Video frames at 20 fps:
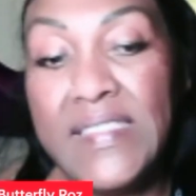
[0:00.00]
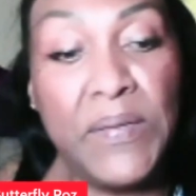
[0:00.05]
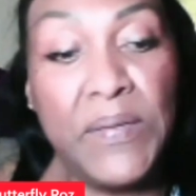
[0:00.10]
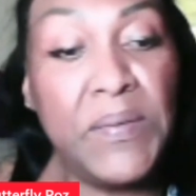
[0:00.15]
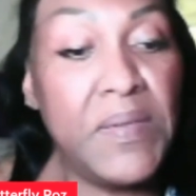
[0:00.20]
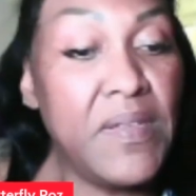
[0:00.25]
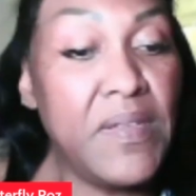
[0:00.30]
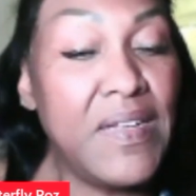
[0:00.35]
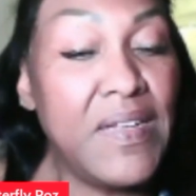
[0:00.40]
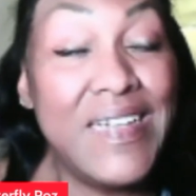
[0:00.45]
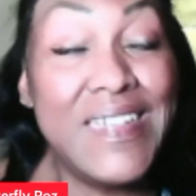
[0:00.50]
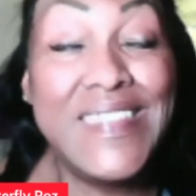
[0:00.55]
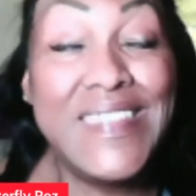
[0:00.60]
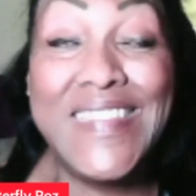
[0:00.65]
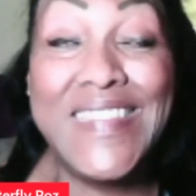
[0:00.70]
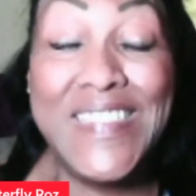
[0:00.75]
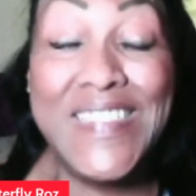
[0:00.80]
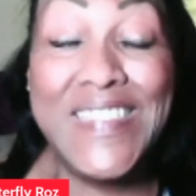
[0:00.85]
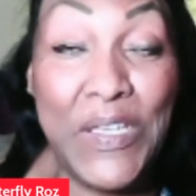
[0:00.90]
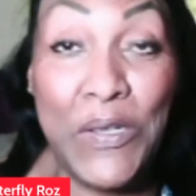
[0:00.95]

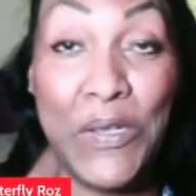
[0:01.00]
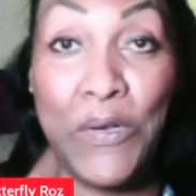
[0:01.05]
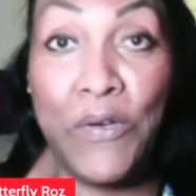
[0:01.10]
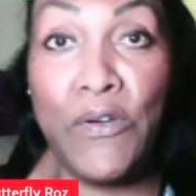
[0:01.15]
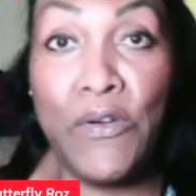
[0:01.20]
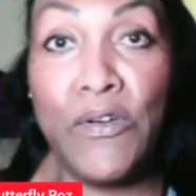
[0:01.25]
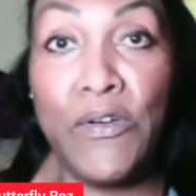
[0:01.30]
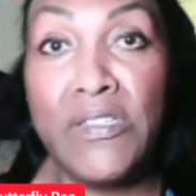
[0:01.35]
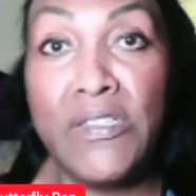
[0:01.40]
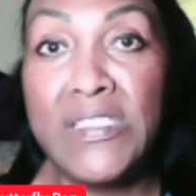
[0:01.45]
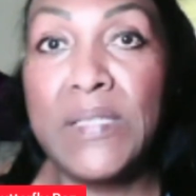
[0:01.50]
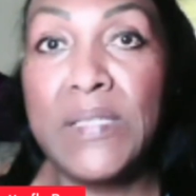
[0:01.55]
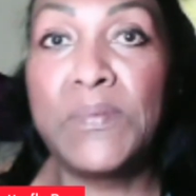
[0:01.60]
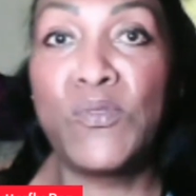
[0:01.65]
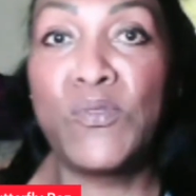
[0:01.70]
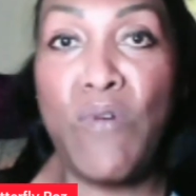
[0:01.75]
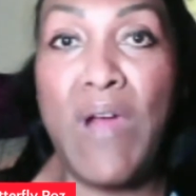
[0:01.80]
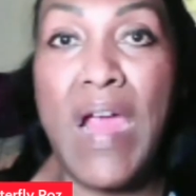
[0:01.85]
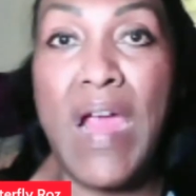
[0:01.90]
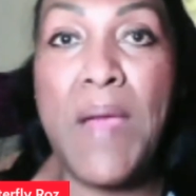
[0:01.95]
consider
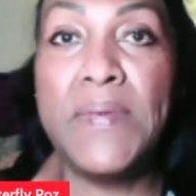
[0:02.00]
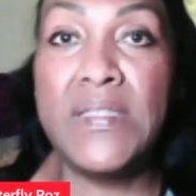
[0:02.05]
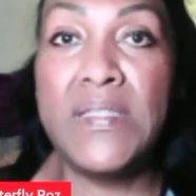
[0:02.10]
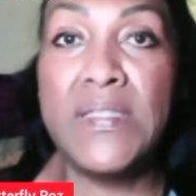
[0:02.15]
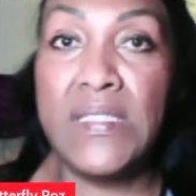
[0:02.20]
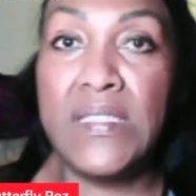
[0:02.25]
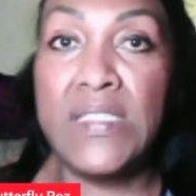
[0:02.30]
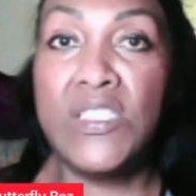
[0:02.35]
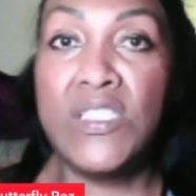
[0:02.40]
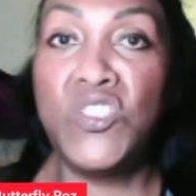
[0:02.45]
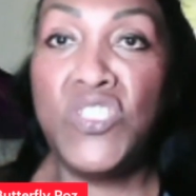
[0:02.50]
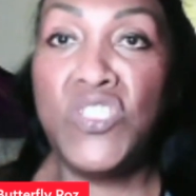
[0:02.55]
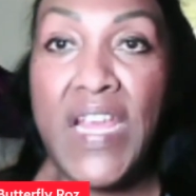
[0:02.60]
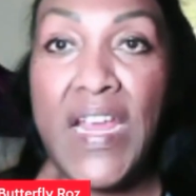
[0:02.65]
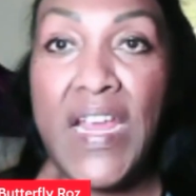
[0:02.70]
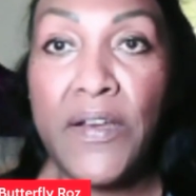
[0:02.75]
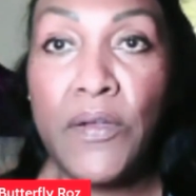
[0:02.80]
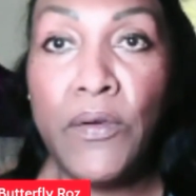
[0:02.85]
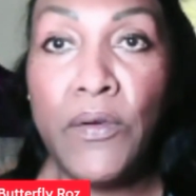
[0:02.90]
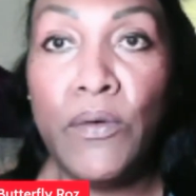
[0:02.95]
subscribing to the
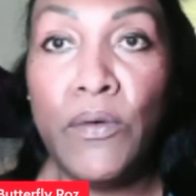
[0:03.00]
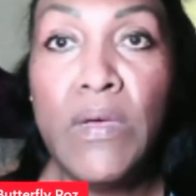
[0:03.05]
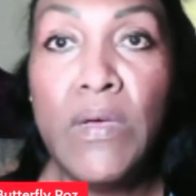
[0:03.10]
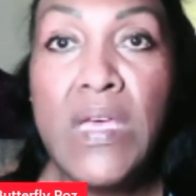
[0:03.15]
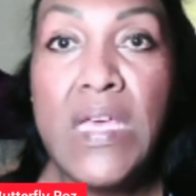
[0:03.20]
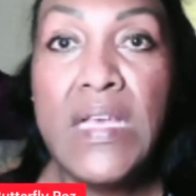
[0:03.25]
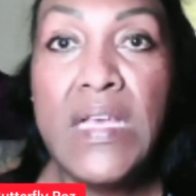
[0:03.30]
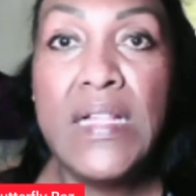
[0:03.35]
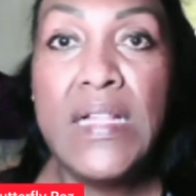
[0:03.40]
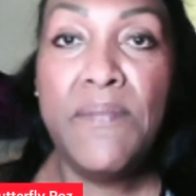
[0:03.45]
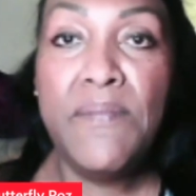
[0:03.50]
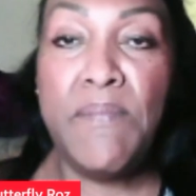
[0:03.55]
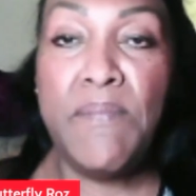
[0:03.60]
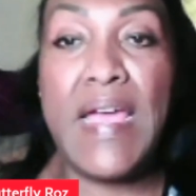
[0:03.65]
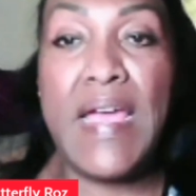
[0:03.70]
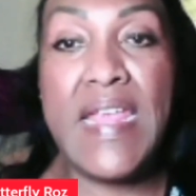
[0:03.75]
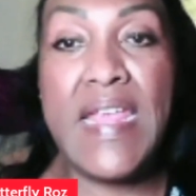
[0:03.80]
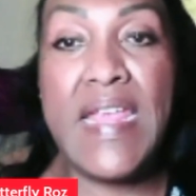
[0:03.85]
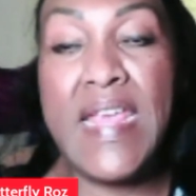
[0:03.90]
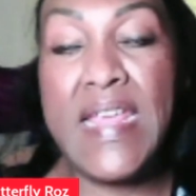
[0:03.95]
channel by
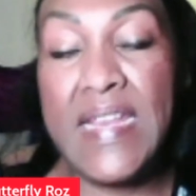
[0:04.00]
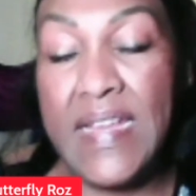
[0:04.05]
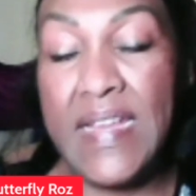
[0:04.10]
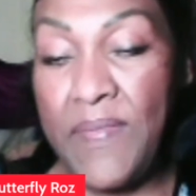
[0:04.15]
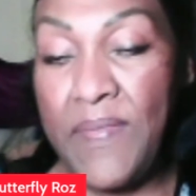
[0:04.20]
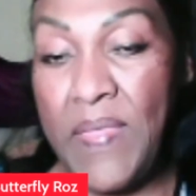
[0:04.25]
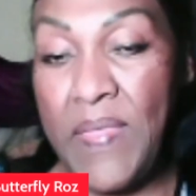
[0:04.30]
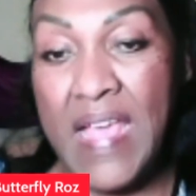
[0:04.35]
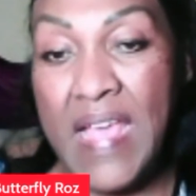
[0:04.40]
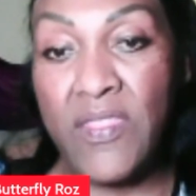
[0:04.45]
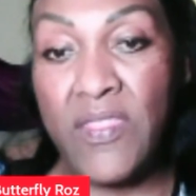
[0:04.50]
hitting that